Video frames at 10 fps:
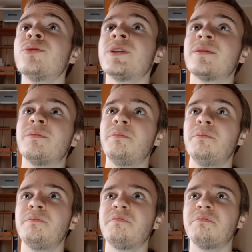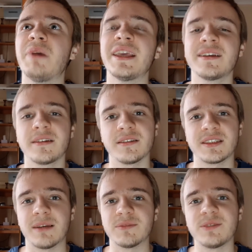want to make
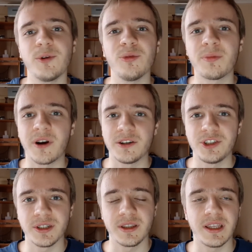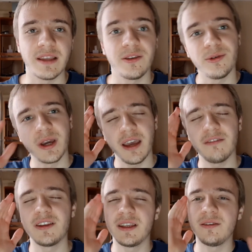some small project and you have
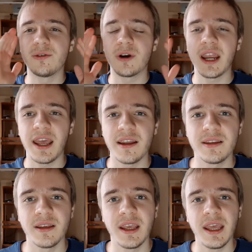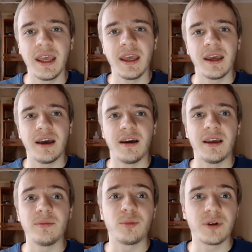it in your head,
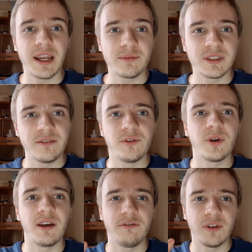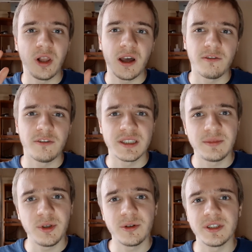and perhaps if you have a lot of
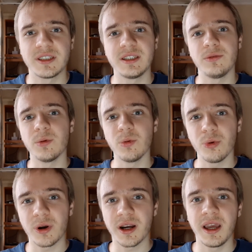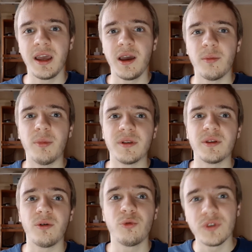experience it will work, but
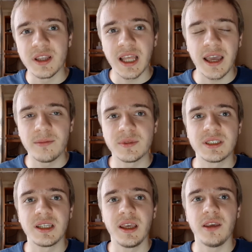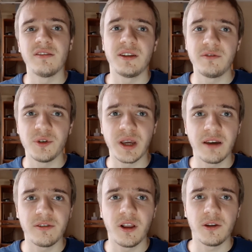oftentimes, even if you
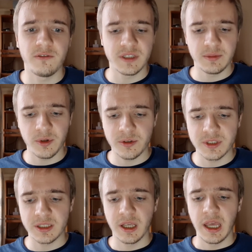have a lot of experience,